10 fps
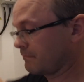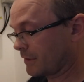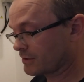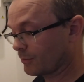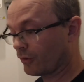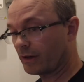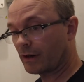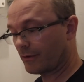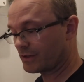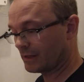much more
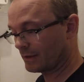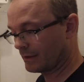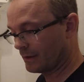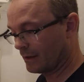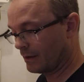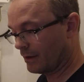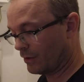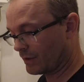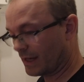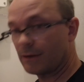encouraging.
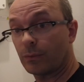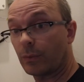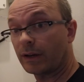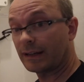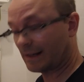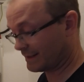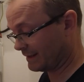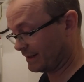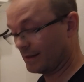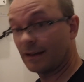Okay, we're
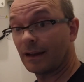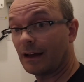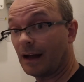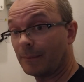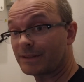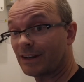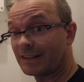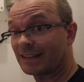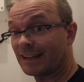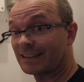connected. I'm
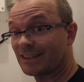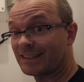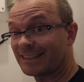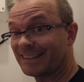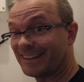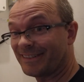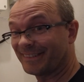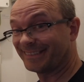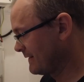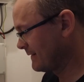starting to get excited now.
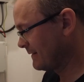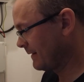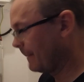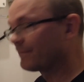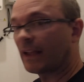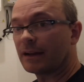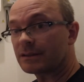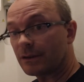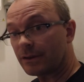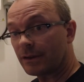
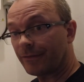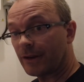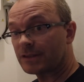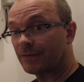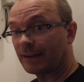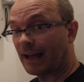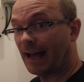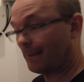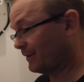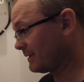So the first thing that
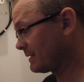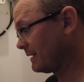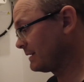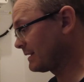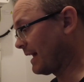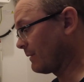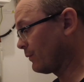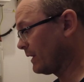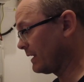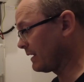happens is that
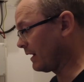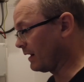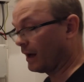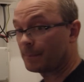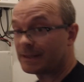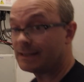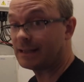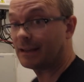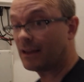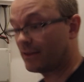we are
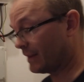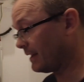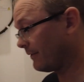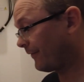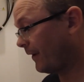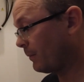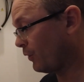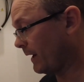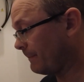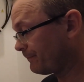updating the
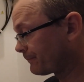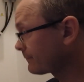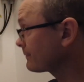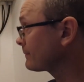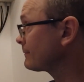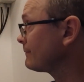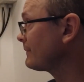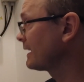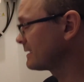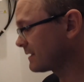firmware.
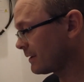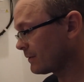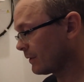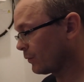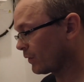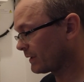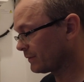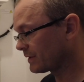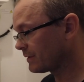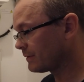So what it
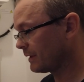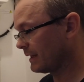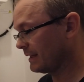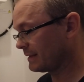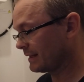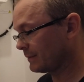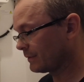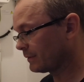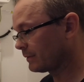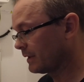will do is it
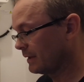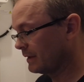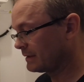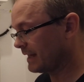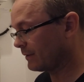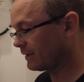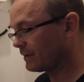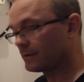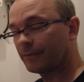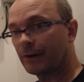will
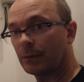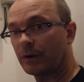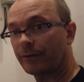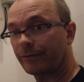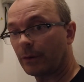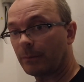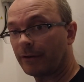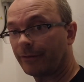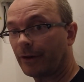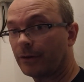download the firmware from my
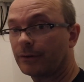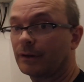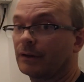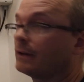phone